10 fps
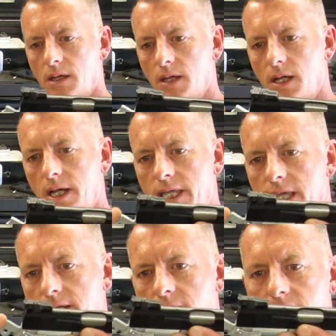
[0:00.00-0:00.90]

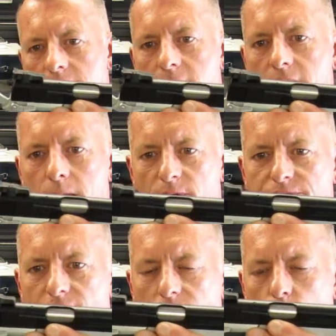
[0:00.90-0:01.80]
Again,
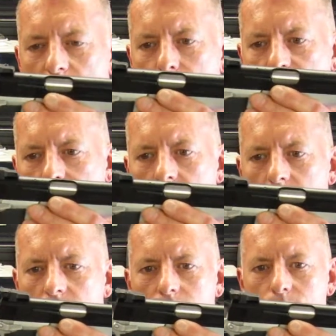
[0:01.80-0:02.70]
hammer-fired weapon.
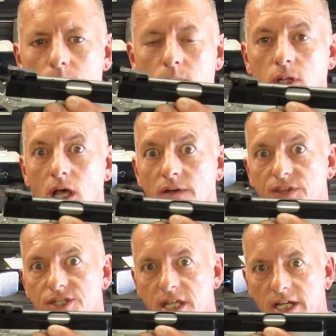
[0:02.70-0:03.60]
Love
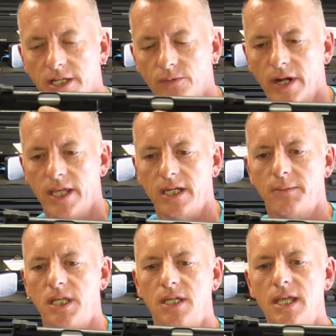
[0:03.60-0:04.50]
this gun, right? I
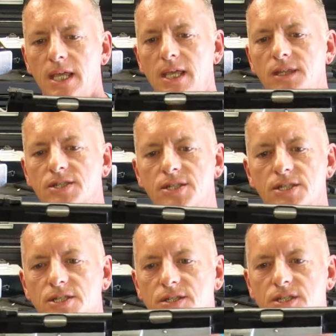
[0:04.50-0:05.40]
mean, this
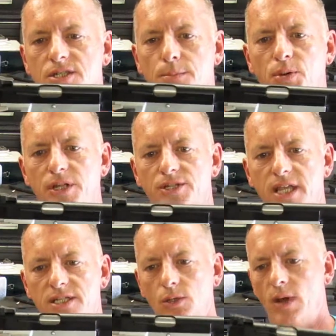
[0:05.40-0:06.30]
is a pretty
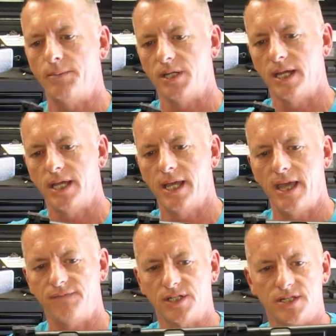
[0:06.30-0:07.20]
sexy weapon, I
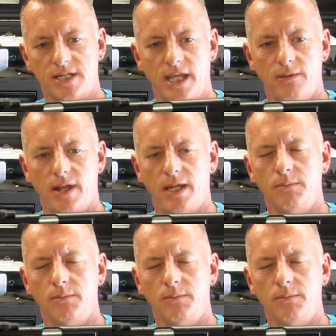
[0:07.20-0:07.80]
have to say, right?